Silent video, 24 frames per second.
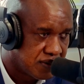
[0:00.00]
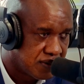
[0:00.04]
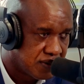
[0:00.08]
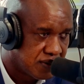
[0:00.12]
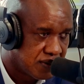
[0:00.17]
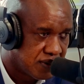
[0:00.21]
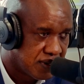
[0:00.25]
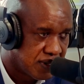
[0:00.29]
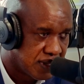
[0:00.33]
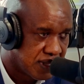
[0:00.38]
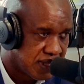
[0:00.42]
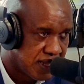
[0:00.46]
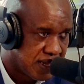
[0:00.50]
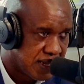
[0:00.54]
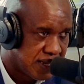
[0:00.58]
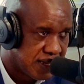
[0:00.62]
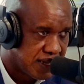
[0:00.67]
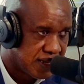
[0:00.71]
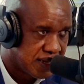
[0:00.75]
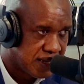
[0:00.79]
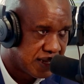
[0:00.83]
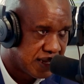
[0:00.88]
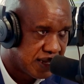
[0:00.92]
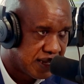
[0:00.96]
Yes.
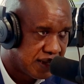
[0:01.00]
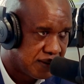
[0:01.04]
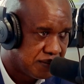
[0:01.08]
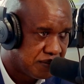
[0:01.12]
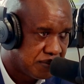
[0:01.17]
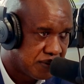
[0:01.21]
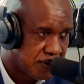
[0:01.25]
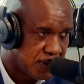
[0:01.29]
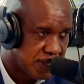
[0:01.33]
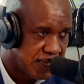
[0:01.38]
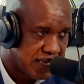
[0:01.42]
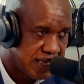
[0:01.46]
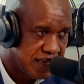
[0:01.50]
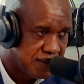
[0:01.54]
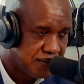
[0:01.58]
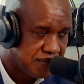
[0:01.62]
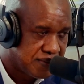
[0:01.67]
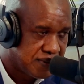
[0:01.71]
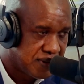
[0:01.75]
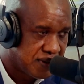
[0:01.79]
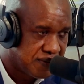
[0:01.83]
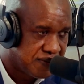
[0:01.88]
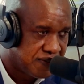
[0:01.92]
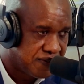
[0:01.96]
Uh,
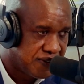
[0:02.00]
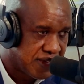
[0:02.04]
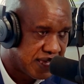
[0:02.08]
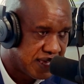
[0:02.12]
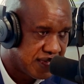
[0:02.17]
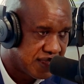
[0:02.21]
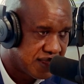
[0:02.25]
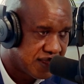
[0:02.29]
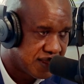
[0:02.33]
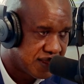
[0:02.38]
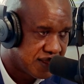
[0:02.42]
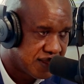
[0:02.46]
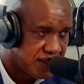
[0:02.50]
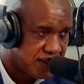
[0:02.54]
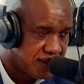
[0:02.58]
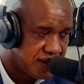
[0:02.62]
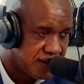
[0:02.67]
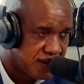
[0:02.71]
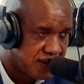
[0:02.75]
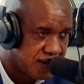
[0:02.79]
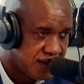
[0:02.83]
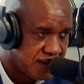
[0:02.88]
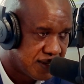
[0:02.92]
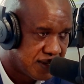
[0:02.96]
keep your faith.
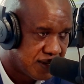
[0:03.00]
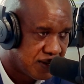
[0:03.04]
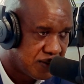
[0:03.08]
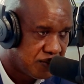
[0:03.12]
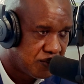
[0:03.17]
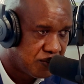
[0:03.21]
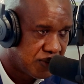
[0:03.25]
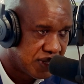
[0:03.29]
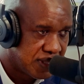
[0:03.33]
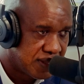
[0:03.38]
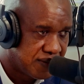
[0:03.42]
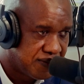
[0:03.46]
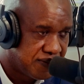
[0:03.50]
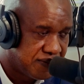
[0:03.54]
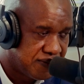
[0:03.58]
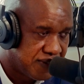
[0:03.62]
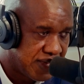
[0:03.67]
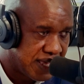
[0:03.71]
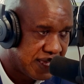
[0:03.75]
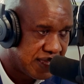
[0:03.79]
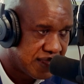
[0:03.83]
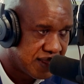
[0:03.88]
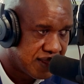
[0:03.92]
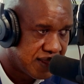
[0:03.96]
With
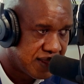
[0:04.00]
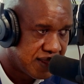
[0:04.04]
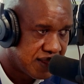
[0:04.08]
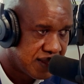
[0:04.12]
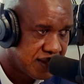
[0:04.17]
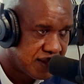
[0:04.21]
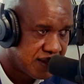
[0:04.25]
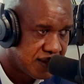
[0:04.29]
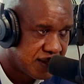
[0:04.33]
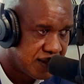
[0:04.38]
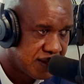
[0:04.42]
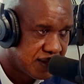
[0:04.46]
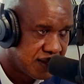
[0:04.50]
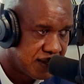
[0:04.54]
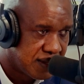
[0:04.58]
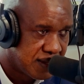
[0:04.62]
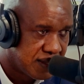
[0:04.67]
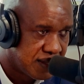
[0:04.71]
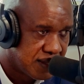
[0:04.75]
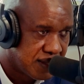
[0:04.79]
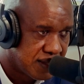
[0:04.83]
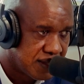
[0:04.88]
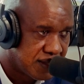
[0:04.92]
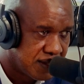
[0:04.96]
faith,
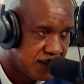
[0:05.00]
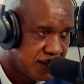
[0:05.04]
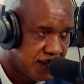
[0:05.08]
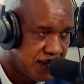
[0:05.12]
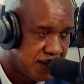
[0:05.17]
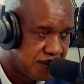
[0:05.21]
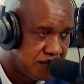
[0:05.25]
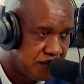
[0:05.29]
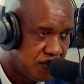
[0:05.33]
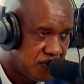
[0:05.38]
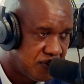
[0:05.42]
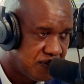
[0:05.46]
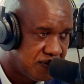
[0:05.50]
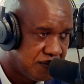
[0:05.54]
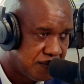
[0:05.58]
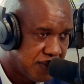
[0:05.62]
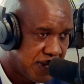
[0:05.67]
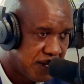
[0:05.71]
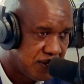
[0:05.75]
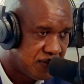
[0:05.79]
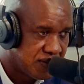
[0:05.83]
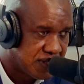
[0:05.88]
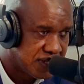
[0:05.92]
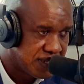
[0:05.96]
you can move
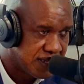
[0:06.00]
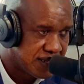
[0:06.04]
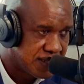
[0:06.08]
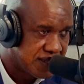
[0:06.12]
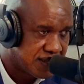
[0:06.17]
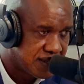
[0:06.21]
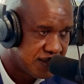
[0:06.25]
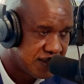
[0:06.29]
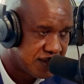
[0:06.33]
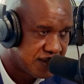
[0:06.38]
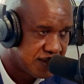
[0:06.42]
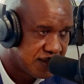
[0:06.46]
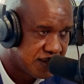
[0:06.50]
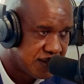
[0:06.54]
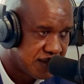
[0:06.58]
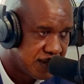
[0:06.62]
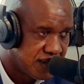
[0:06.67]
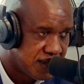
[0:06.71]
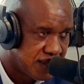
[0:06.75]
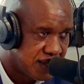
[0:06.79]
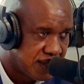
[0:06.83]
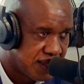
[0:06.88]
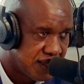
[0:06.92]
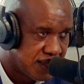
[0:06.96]
mountains.
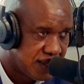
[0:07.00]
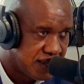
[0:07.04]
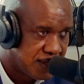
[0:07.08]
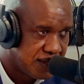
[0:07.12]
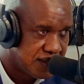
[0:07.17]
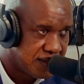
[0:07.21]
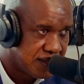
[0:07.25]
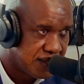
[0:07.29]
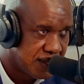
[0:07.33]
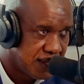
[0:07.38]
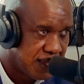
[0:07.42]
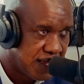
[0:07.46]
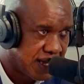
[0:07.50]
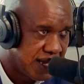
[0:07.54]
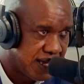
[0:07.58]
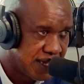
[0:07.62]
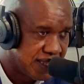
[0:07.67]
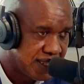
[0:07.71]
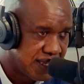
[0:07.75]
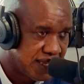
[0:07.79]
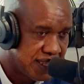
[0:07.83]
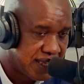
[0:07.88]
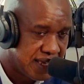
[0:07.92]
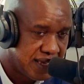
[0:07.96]
Amen. He's the
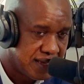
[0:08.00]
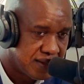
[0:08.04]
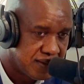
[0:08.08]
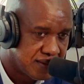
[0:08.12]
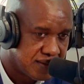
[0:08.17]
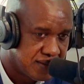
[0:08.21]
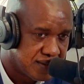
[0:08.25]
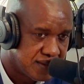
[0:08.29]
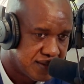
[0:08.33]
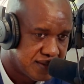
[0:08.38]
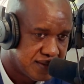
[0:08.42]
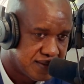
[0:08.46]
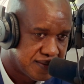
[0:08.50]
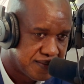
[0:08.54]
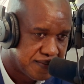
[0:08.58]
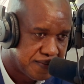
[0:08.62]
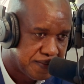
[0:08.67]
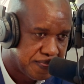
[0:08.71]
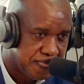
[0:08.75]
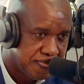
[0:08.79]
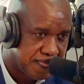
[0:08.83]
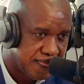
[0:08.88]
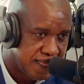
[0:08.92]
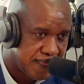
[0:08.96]
God that heals.
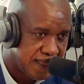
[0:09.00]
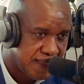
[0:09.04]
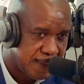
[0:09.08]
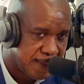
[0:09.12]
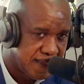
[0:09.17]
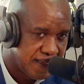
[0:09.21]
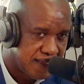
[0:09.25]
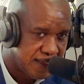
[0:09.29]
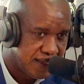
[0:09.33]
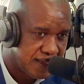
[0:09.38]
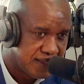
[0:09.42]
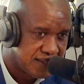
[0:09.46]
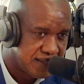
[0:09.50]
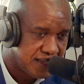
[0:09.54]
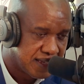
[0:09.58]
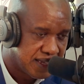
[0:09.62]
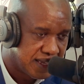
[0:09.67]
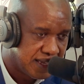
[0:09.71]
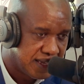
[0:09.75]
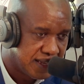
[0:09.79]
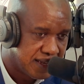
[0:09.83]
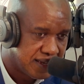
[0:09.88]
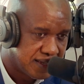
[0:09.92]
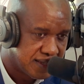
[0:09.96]
Amen. He's a
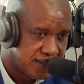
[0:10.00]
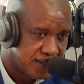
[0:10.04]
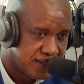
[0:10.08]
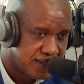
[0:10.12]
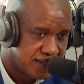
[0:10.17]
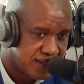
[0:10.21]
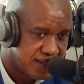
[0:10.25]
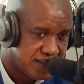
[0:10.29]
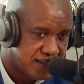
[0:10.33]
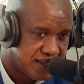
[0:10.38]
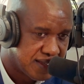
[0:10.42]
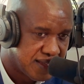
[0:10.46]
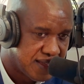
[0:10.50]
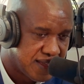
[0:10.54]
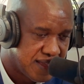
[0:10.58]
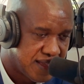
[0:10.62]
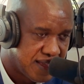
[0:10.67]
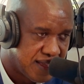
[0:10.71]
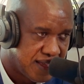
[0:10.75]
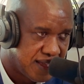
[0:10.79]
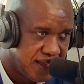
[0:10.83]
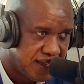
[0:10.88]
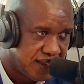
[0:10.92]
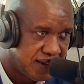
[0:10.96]
healer.
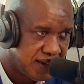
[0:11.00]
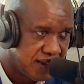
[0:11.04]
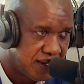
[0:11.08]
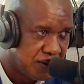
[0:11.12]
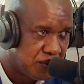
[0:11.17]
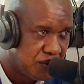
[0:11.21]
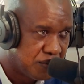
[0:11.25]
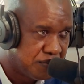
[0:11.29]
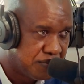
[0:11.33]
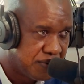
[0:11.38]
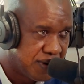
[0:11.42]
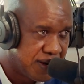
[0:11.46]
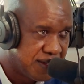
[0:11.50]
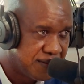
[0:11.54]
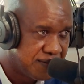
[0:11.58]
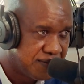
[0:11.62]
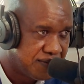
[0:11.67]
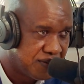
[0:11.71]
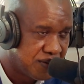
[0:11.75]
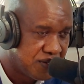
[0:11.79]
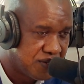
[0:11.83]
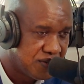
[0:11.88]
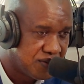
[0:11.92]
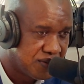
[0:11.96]
Amen. And uh, we're praying
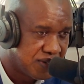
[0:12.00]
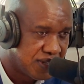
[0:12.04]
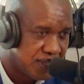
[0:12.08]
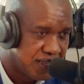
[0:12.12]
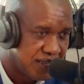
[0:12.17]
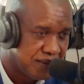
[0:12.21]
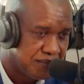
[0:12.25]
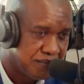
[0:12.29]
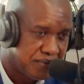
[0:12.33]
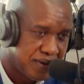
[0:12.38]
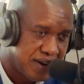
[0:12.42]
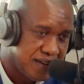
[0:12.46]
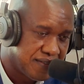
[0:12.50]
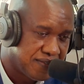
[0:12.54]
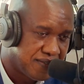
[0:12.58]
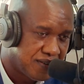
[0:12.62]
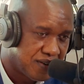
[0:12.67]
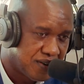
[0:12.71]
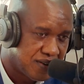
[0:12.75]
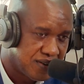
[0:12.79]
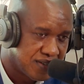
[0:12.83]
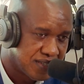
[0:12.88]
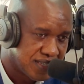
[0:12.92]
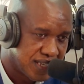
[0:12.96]
for you. Pray
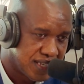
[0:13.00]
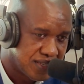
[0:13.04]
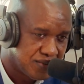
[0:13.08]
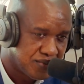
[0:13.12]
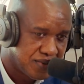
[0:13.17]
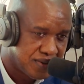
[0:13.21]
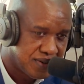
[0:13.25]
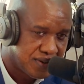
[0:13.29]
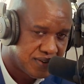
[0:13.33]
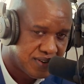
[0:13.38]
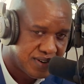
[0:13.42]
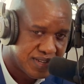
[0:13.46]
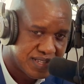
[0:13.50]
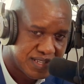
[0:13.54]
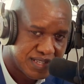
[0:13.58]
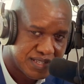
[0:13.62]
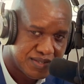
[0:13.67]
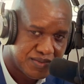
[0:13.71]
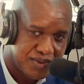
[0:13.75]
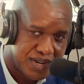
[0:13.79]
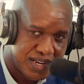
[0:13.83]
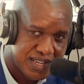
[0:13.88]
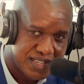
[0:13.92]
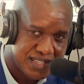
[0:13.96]
for us as we run
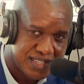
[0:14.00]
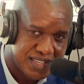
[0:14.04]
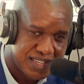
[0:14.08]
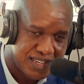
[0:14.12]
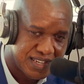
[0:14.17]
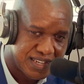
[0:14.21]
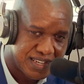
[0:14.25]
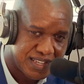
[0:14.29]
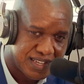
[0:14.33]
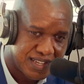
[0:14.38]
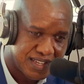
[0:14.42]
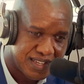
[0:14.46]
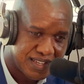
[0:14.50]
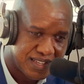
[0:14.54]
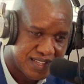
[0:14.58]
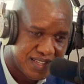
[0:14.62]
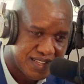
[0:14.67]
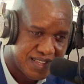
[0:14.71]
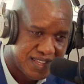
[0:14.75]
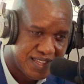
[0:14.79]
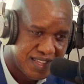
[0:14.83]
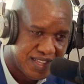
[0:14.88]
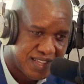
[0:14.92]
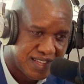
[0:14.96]
this race, and uh,
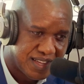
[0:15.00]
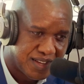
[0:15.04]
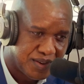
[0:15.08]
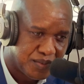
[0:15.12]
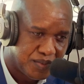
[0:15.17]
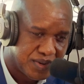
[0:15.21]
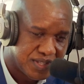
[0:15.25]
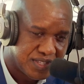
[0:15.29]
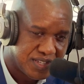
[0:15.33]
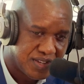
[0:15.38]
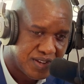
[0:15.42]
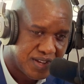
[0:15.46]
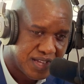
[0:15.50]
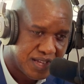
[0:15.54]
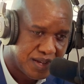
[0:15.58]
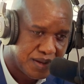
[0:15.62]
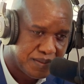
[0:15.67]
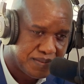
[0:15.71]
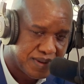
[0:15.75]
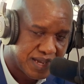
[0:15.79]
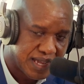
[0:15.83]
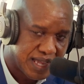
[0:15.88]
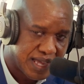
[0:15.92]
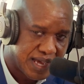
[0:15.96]
with your
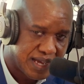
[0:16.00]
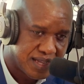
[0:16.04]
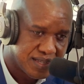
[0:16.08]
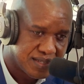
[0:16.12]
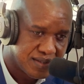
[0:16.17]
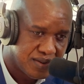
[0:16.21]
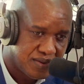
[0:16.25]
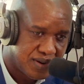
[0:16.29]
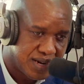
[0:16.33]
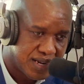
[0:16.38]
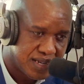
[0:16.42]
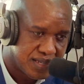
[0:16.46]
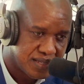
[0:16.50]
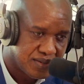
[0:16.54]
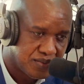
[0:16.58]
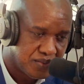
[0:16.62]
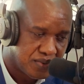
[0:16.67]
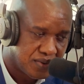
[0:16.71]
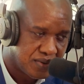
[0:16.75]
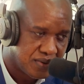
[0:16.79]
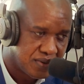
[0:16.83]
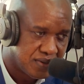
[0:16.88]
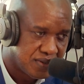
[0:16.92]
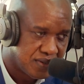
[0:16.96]
help and God's grace,
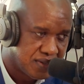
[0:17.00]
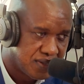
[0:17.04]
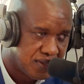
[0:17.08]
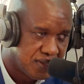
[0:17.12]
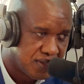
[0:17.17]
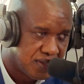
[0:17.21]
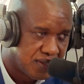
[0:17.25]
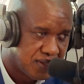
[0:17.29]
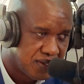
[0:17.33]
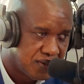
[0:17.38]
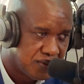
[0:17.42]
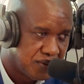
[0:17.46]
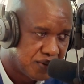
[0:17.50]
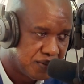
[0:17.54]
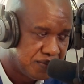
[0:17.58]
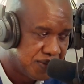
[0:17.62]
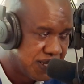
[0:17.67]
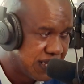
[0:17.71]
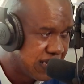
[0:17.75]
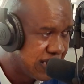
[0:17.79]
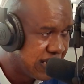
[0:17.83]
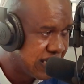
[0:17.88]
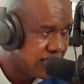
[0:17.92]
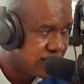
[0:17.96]
we'll will
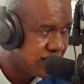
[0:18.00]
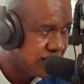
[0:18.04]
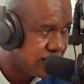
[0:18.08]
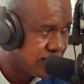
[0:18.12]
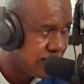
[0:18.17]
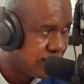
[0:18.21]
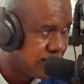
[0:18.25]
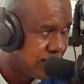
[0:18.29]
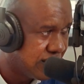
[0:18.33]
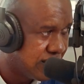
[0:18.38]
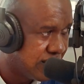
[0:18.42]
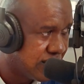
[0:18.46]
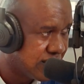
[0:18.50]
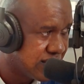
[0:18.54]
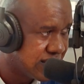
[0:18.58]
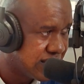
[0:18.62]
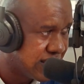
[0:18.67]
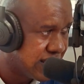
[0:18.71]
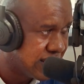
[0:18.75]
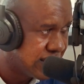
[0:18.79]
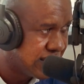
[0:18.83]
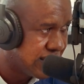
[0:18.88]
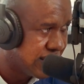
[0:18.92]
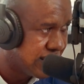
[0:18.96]
be elected on August
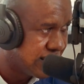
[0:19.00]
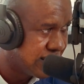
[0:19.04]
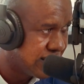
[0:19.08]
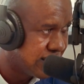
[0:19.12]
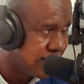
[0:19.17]
18th.